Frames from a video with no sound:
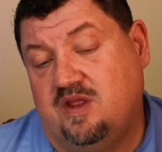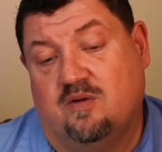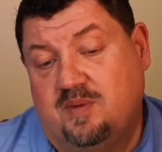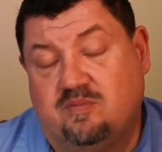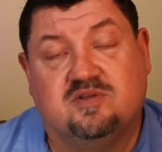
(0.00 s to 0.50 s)

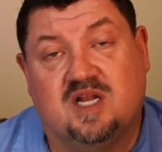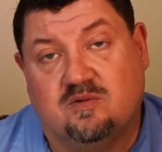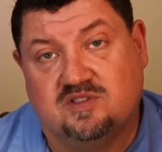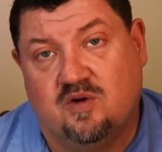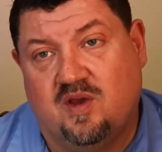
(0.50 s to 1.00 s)
people said it
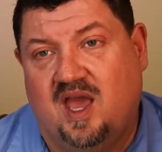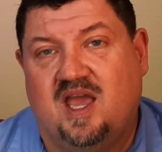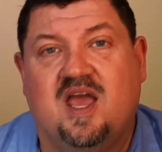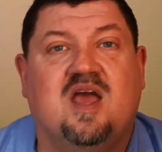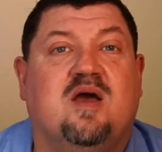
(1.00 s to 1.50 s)
was okay,
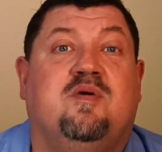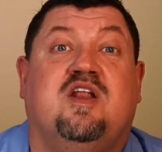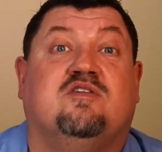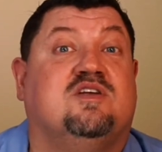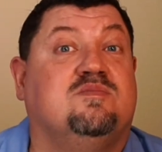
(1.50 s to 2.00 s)

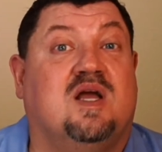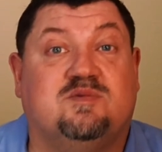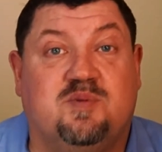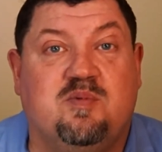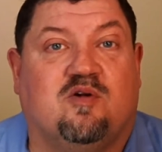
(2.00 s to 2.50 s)
but sometimes
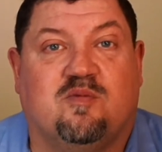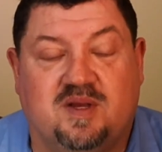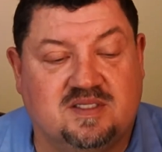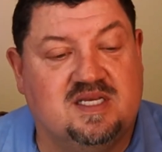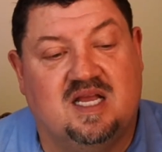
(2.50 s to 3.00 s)
people are
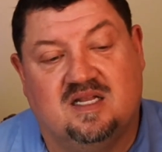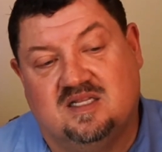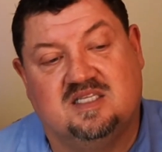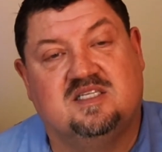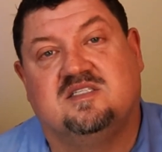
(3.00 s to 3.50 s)
busy and
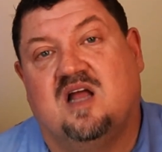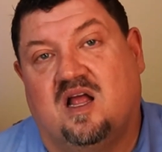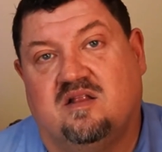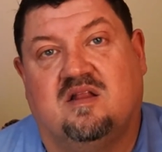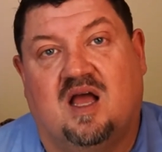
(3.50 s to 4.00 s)
this is
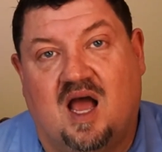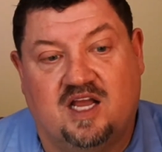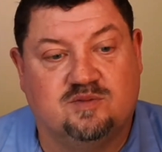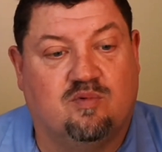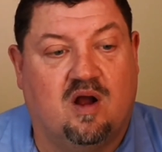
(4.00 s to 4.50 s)
not the
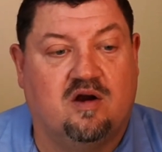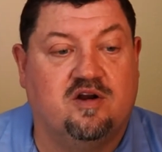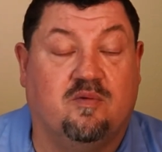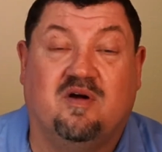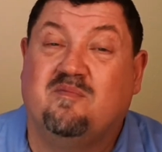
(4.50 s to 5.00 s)
highest priority or
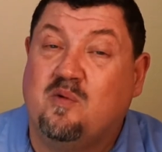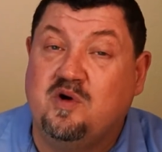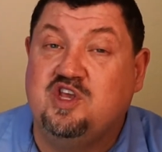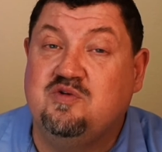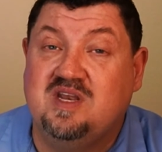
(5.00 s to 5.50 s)
whatever. But when
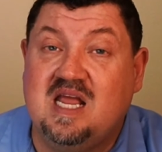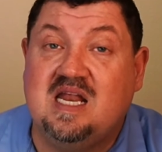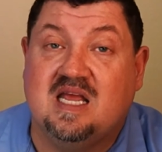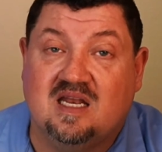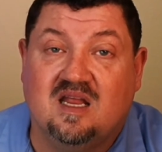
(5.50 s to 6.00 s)
you need
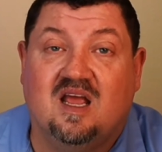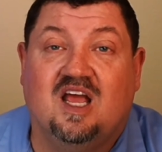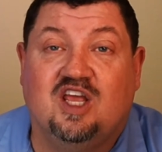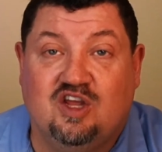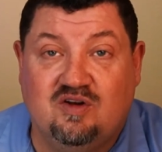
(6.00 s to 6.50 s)
it,
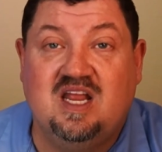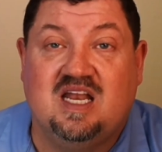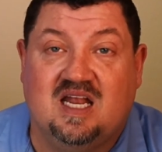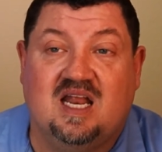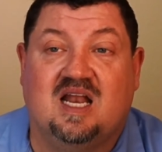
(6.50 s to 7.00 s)

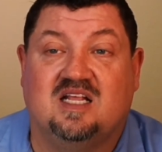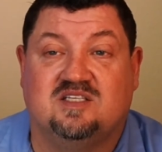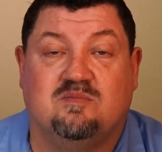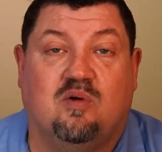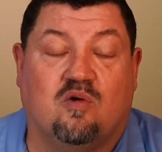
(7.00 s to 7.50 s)
and it's
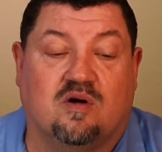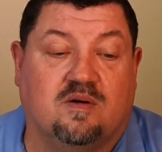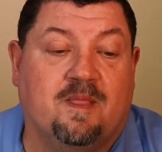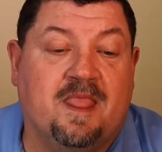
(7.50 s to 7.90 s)
important.